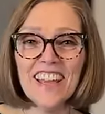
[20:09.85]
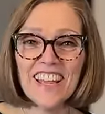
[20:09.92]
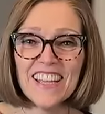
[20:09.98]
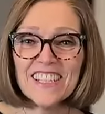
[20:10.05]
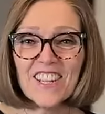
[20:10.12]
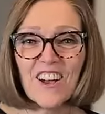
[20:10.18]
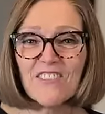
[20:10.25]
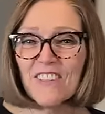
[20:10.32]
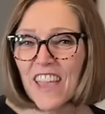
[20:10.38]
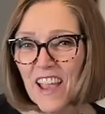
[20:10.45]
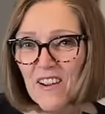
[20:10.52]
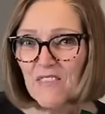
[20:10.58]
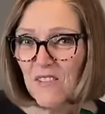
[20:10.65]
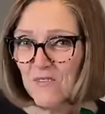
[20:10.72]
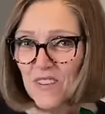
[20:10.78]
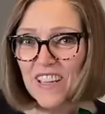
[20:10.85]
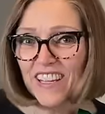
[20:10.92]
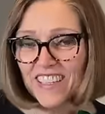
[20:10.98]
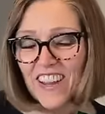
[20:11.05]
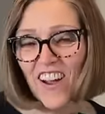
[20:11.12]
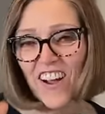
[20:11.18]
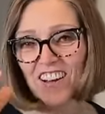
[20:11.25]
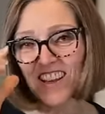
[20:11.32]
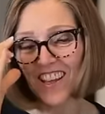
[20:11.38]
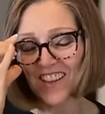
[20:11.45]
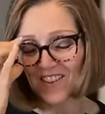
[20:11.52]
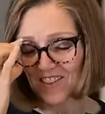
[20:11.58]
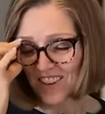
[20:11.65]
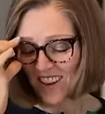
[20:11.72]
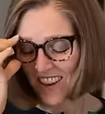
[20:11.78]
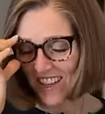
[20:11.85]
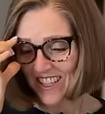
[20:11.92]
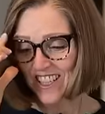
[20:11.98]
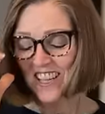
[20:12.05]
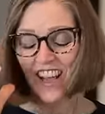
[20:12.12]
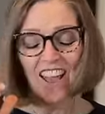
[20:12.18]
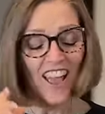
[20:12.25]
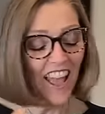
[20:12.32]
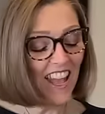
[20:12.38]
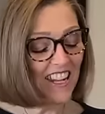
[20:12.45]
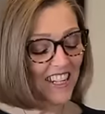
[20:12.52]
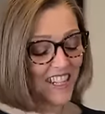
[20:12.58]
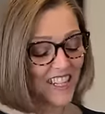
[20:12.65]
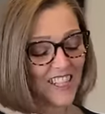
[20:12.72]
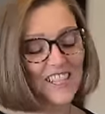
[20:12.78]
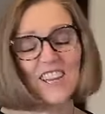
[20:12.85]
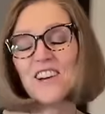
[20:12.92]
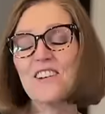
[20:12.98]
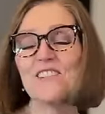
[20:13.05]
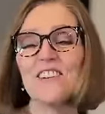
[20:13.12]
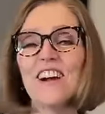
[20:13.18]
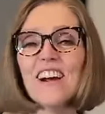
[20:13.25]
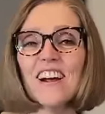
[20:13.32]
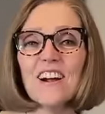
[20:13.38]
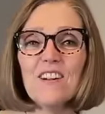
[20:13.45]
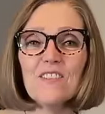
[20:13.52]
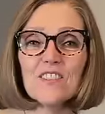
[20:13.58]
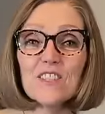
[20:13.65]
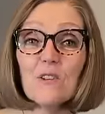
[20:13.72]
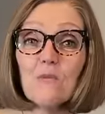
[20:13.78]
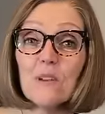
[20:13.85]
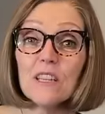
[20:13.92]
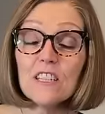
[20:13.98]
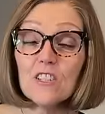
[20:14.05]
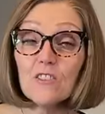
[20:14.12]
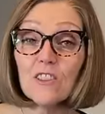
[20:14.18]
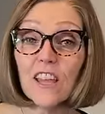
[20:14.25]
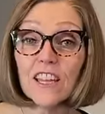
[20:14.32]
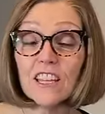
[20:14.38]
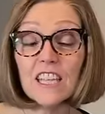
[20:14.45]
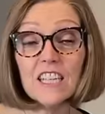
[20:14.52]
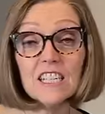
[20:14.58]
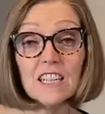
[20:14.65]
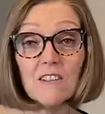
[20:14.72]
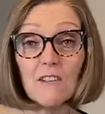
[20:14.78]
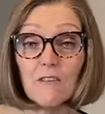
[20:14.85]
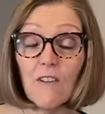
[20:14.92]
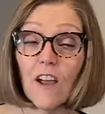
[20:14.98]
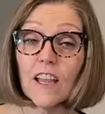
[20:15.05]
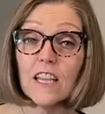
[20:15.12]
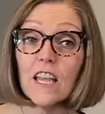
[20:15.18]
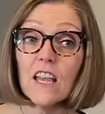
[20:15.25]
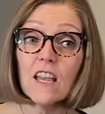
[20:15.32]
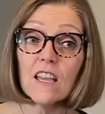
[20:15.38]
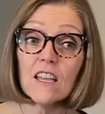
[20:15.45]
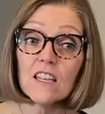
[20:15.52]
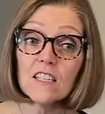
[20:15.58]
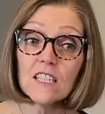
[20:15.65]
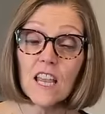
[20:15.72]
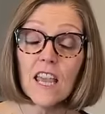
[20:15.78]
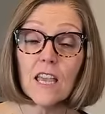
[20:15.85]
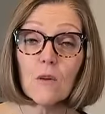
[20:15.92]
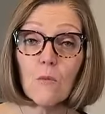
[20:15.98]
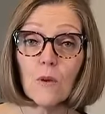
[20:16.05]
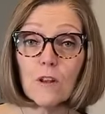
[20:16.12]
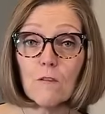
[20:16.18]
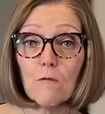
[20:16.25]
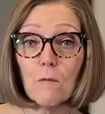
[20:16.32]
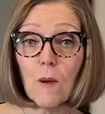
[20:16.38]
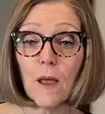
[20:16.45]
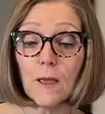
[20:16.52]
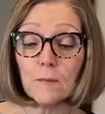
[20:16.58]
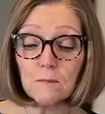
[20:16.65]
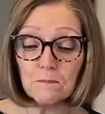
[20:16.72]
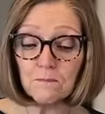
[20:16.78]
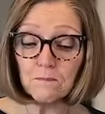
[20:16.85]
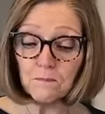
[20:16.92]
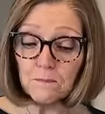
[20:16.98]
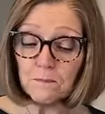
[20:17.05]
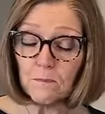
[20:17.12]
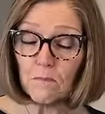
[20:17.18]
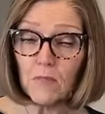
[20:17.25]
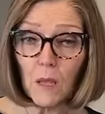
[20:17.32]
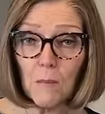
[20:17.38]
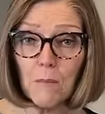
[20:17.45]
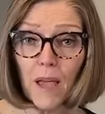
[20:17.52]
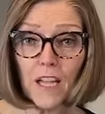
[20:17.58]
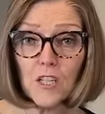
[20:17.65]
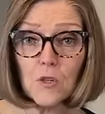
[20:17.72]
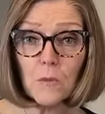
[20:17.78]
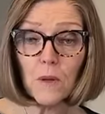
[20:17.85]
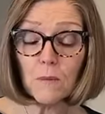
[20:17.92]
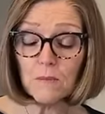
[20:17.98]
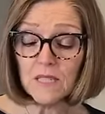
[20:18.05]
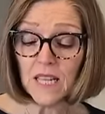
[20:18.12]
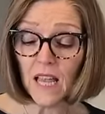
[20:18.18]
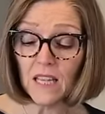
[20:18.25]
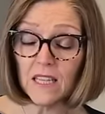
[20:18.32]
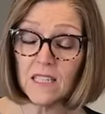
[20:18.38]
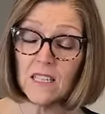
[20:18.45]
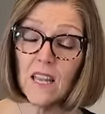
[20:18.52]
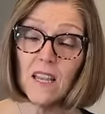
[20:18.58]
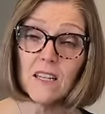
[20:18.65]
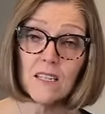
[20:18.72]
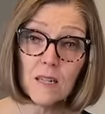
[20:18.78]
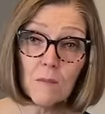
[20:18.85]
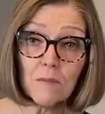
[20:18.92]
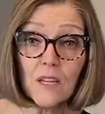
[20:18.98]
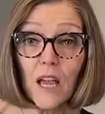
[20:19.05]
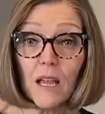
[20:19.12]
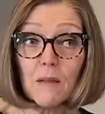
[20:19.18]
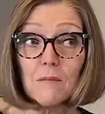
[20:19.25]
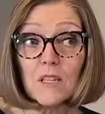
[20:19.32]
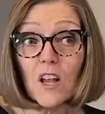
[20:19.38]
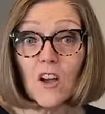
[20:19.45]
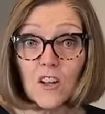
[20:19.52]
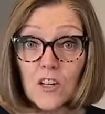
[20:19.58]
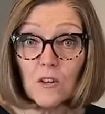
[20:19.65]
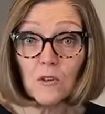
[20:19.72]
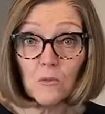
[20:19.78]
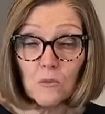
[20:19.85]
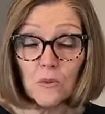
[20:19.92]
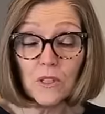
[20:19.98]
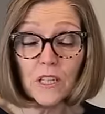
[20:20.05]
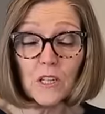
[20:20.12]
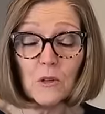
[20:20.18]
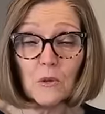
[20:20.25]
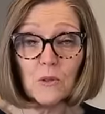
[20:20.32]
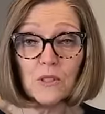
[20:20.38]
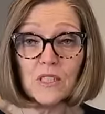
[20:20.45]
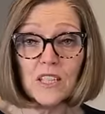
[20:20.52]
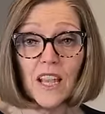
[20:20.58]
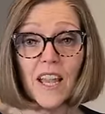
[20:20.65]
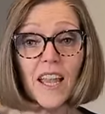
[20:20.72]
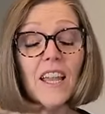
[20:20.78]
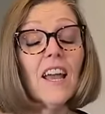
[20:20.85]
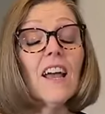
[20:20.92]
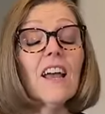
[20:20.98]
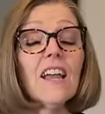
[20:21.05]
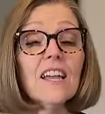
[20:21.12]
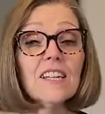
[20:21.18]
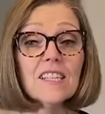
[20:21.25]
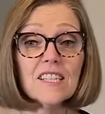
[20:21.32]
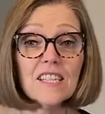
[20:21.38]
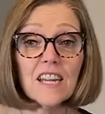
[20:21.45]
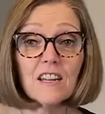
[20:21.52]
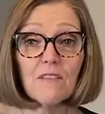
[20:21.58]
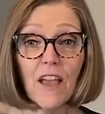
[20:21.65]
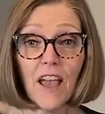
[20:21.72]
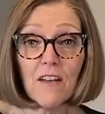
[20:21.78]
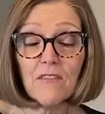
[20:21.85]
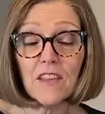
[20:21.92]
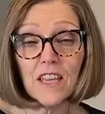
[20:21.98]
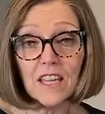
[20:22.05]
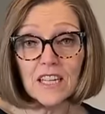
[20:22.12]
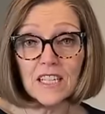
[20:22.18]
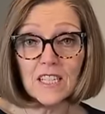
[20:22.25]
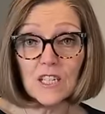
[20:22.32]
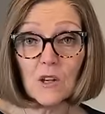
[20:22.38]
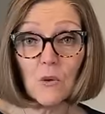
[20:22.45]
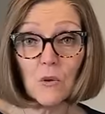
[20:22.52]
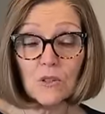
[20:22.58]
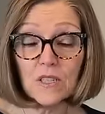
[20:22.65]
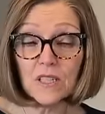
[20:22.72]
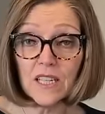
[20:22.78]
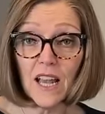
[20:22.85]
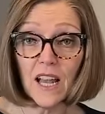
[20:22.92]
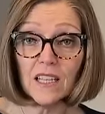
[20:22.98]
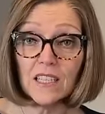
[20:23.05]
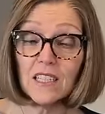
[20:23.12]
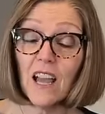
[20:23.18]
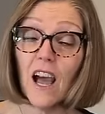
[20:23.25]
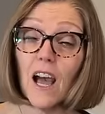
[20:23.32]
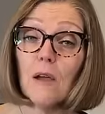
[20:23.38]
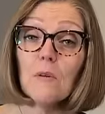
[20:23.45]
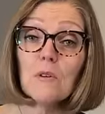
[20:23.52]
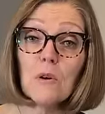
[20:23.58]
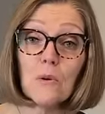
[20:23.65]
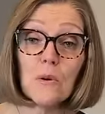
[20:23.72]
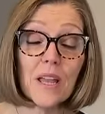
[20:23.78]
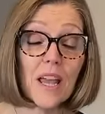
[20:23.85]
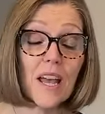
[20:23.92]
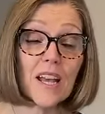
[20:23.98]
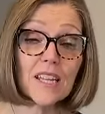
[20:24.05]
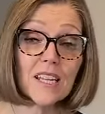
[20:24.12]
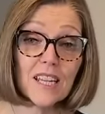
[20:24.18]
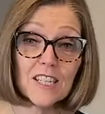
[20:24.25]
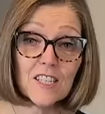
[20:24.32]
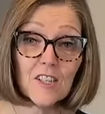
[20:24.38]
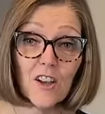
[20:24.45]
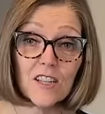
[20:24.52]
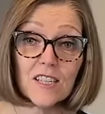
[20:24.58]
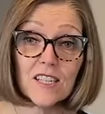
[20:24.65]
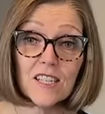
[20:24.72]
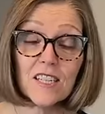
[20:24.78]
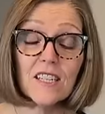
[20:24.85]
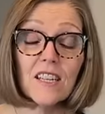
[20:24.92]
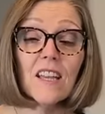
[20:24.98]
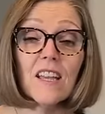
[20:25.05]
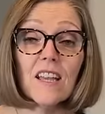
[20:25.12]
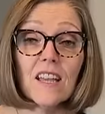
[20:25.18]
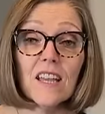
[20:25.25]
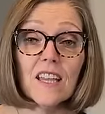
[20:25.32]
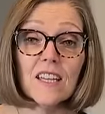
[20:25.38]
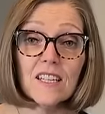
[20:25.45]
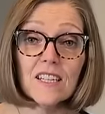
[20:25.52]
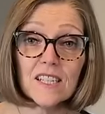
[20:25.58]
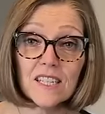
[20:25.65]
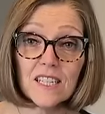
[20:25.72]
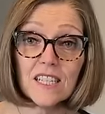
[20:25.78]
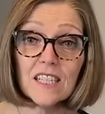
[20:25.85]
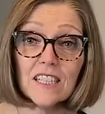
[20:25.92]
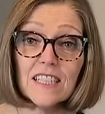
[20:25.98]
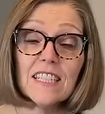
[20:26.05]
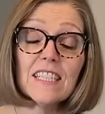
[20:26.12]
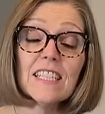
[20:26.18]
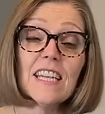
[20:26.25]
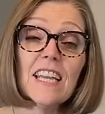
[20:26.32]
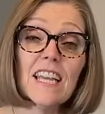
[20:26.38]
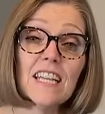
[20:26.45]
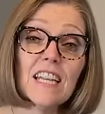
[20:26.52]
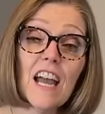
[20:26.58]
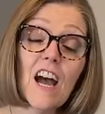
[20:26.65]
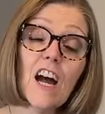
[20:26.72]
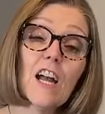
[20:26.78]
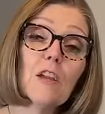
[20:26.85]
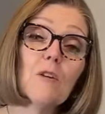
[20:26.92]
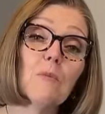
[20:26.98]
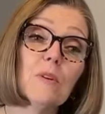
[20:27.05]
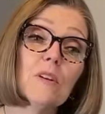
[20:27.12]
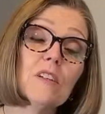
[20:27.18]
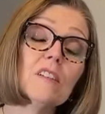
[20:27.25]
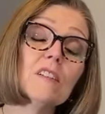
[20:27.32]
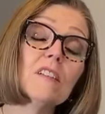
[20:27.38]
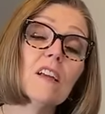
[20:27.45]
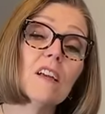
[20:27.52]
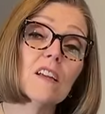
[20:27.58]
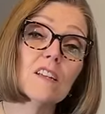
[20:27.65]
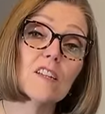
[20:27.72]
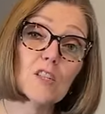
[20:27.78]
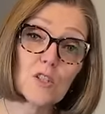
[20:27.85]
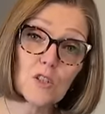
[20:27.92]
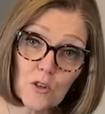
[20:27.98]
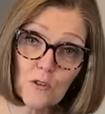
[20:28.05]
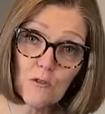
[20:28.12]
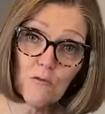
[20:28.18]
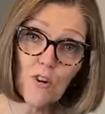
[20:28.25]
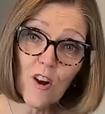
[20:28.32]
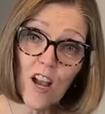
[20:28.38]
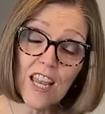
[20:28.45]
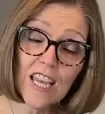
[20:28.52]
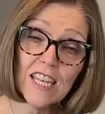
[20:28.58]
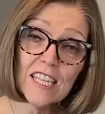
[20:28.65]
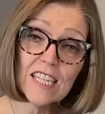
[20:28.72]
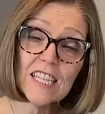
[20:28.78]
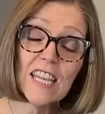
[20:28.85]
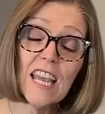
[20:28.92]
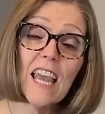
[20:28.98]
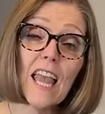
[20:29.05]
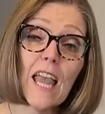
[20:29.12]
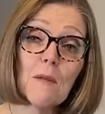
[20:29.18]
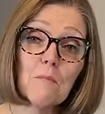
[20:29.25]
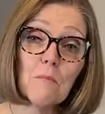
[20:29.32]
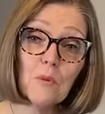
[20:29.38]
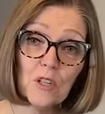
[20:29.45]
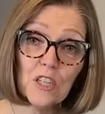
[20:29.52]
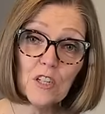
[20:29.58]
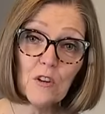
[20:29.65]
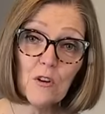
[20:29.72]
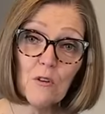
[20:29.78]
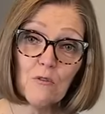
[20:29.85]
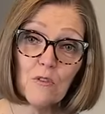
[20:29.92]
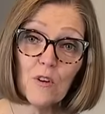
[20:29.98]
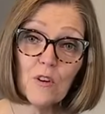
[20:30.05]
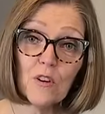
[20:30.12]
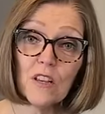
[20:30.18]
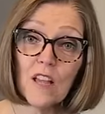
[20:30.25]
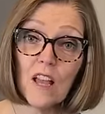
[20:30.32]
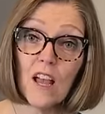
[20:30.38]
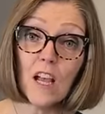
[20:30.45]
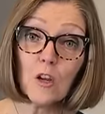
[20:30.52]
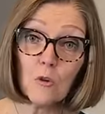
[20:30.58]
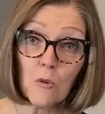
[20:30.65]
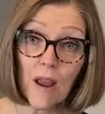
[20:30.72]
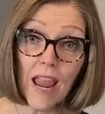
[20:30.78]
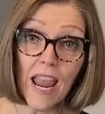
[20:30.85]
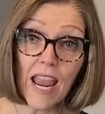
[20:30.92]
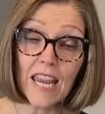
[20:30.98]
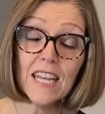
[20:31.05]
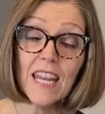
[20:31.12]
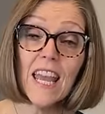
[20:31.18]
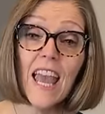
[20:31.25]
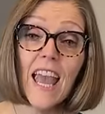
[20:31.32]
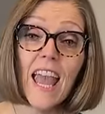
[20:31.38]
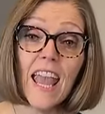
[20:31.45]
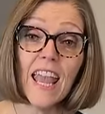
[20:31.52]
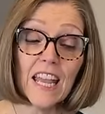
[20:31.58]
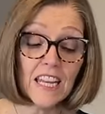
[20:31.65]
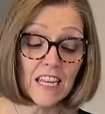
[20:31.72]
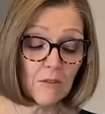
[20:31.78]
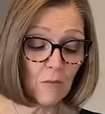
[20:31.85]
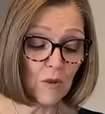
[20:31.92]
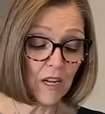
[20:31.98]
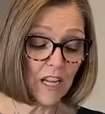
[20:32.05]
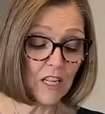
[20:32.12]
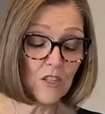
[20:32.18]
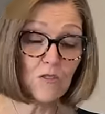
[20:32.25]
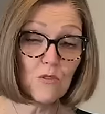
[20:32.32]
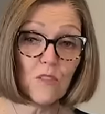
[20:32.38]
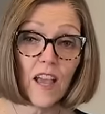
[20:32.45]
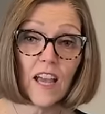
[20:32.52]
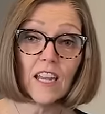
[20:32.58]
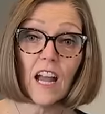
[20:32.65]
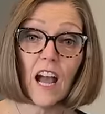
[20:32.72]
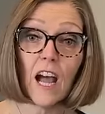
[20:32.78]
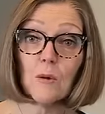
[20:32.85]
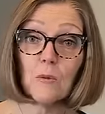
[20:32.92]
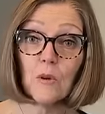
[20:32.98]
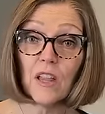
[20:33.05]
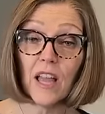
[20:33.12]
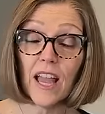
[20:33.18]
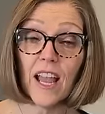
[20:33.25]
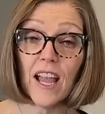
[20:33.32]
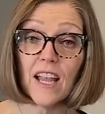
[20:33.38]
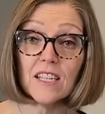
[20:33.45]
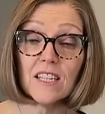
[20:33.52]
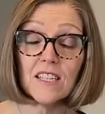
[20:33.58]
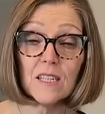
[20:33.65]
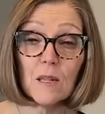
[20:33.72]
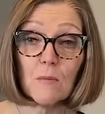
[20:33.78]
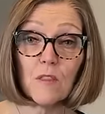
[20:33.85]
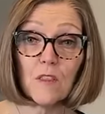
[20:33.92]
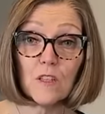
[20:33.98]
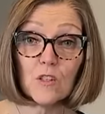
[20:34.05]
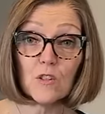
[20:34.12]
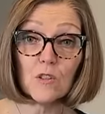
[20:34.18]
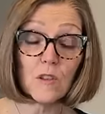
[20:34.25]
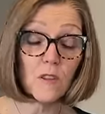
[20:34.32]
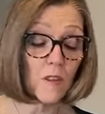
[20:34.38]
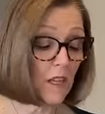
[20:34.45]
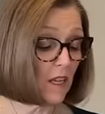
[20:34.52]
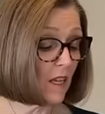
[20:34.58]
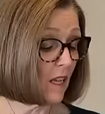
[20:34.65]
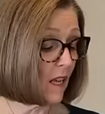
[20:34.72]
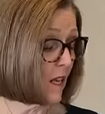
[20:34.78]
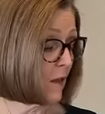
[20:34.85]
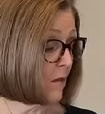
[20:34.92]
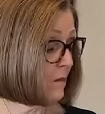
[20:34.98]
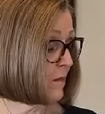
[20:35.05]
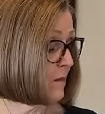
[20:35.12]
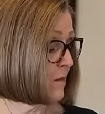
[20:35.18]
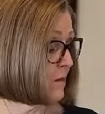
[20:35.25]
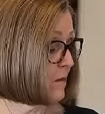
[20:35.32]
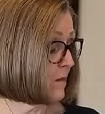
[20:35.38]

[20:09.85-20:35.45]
He's off camera being naughty, you guys. And so, so we do like these. And if I take one of my batch prep salads, sometimes on a really cold day, instead of having it as a cold salad, I will go ahead and toss it in a skillet, and I will stir fry it and put it over a grain. And when I do that, I will add some of this, the